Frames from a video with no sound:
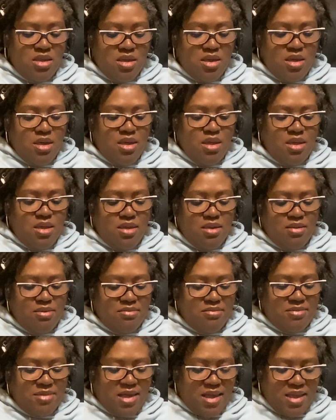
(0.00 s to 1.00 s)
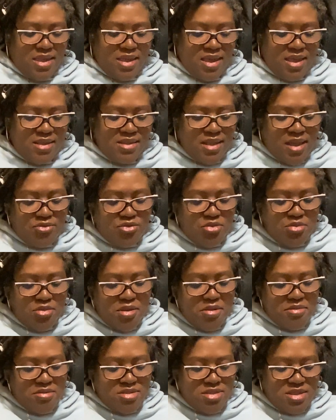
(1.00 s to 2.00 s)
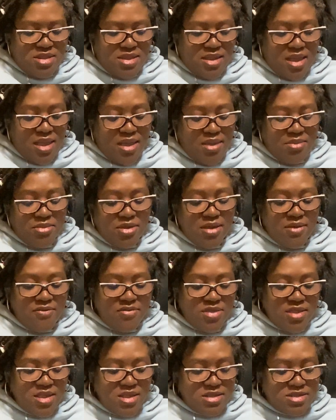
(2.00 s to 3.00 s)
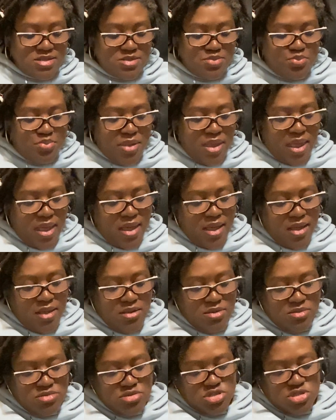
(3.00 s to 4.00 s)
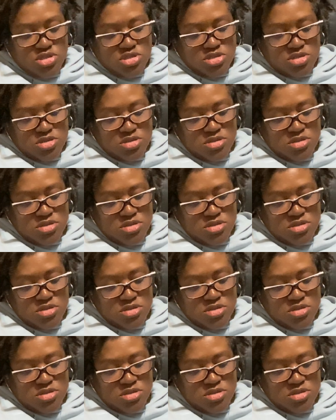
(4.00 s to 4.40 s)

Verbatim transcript: Um, I cannot remember the name of this pouch.